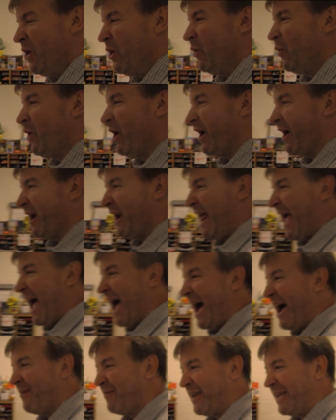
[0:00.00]
We're gonna
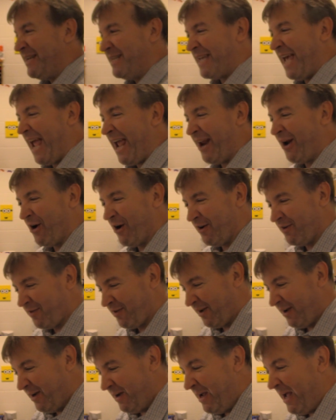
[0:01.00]
have
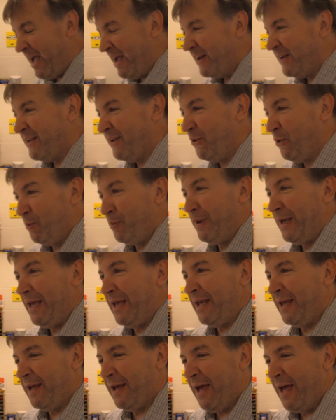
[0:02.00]
containers to
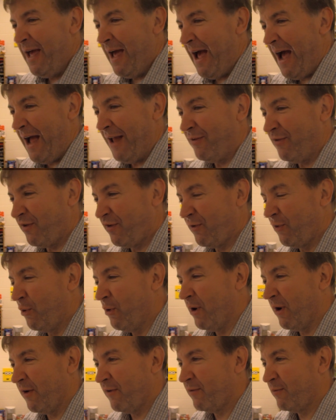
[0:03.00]
be at
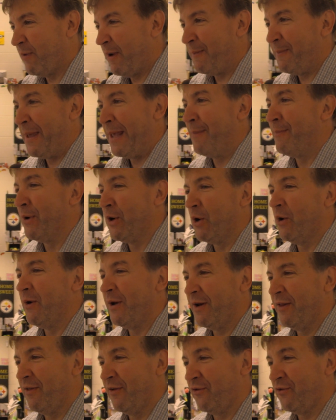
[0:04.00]
stores when people go
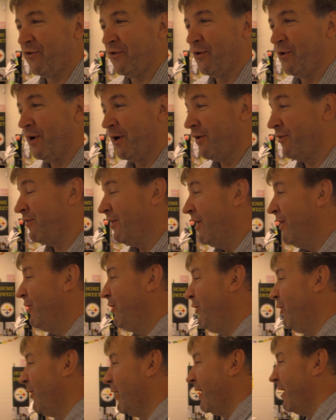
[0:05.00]
into the stores.
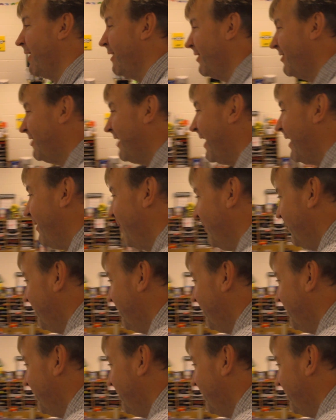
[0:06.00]
You are going to say,